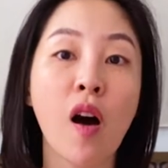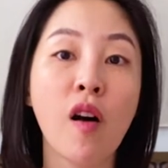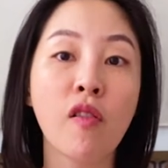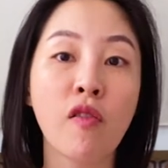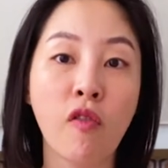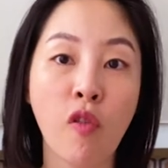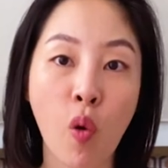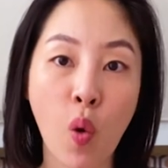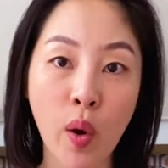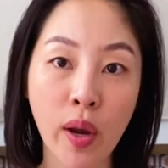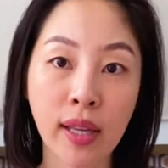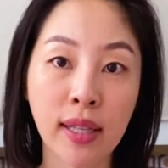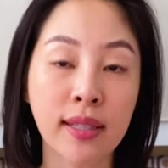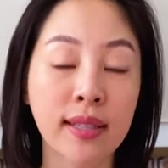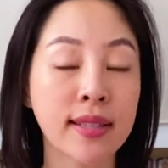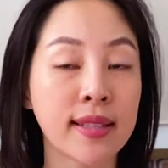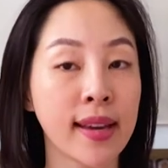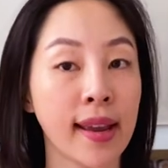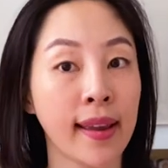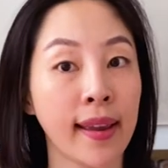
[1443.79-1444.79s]
avoid
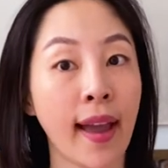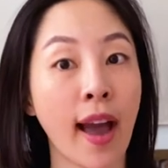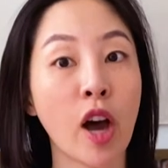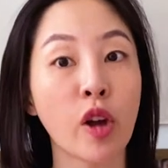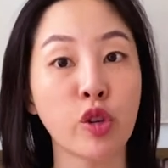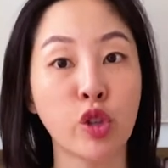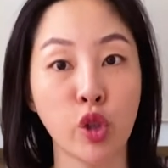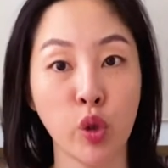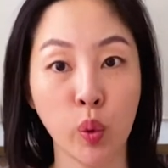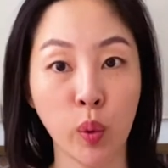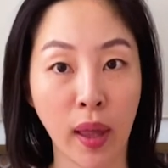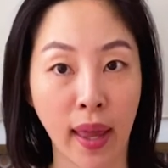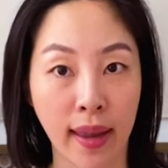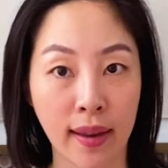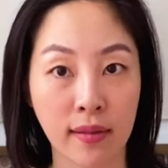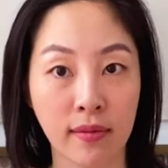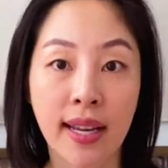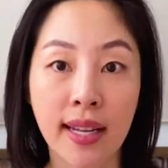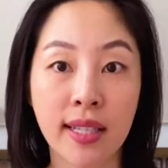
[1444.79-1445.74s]
staying out too late.